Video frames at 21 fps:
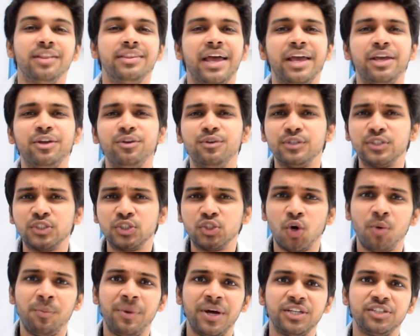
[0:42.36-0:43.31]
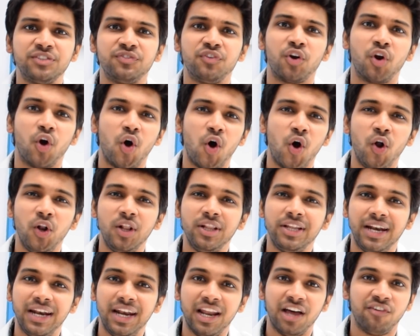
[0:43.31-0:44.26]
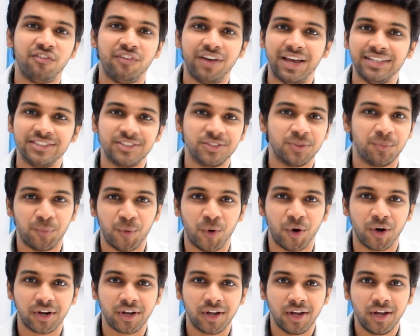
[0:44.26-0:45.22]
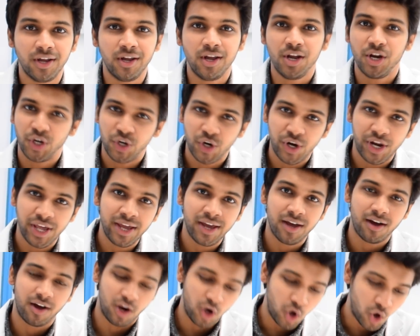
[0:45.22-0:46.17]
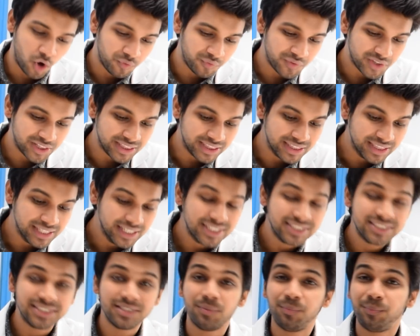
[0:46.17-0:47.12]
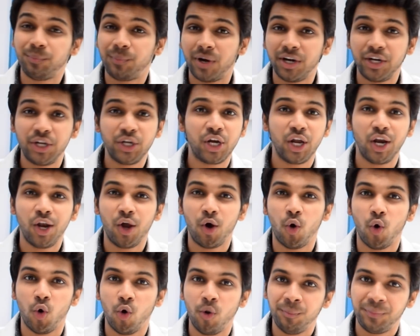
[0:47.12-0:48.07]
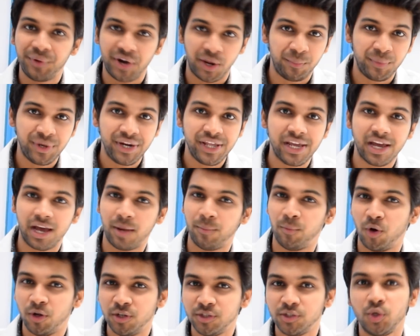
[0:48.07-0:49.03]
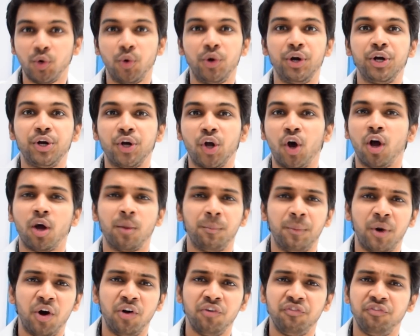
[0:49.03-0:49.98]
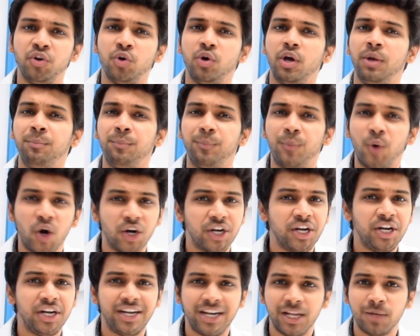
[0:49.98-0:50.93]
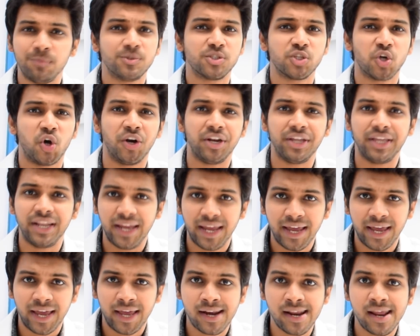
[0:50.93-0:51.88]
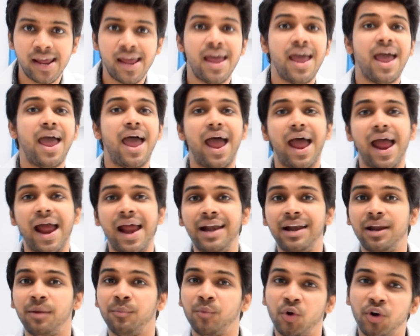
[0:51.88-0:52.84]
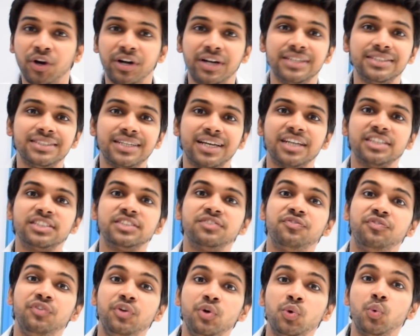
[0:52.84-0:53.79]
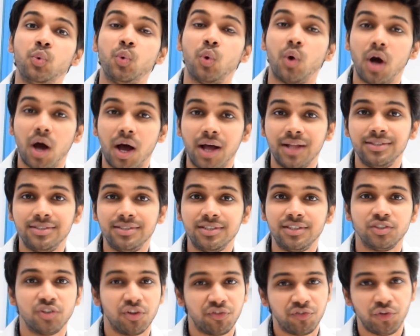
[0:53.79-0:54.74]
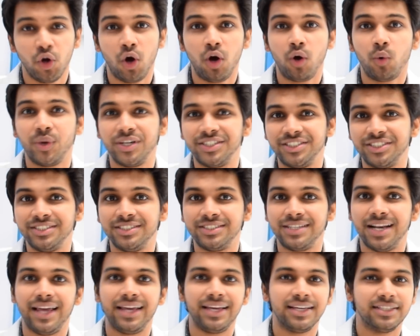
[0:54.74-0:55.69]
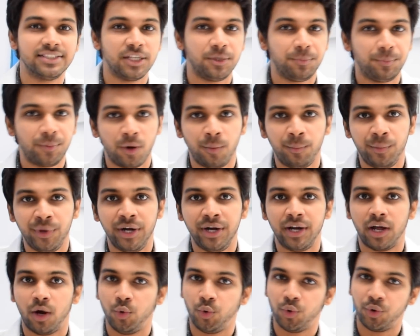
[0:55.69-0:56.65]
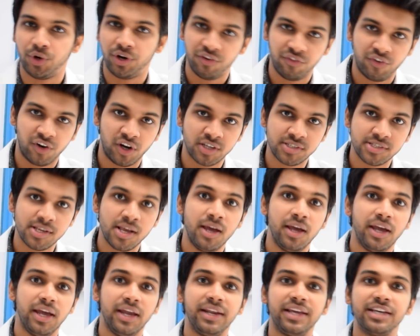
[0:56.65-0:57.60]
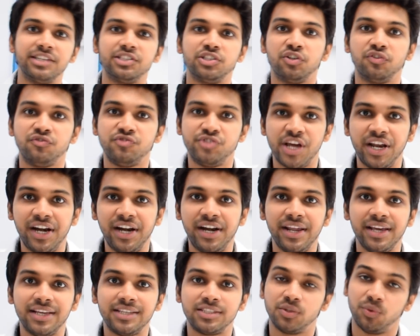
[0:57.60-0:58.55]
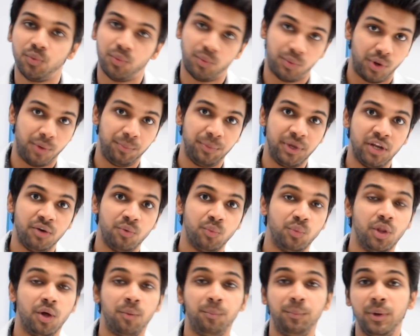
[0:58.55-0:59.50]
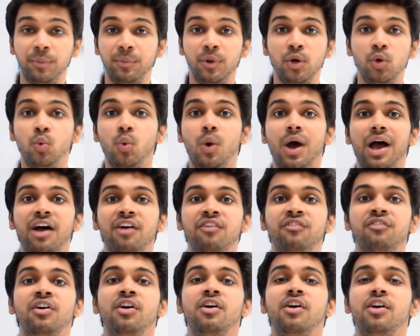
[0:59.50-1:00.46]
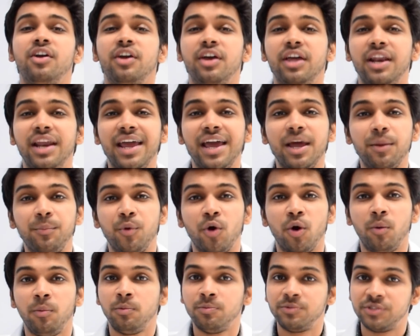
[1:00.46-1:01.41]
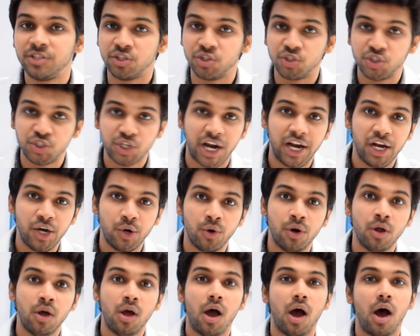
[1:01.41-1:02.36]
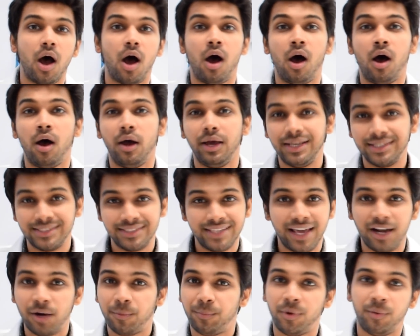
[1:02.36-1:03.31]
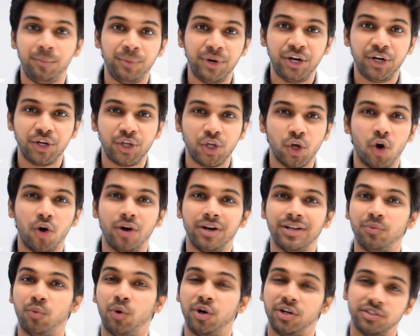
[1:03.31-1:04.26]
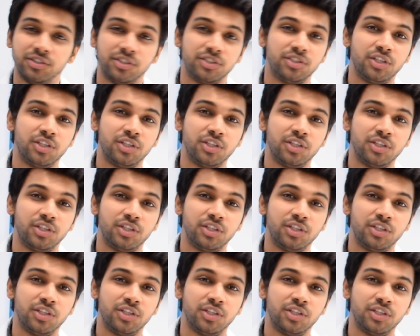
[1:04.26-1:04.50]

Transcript: Thank you so much for all the love and support. Today, along with this particular home remedy, I'm also going to talk about few important tips on grey hair. And I'm going to discuss few answers of your questions like, is it permanent, how to reverse, in cases of genetics, I mean the people who have grey hair problems since childhood, is there a permanent cure, what is the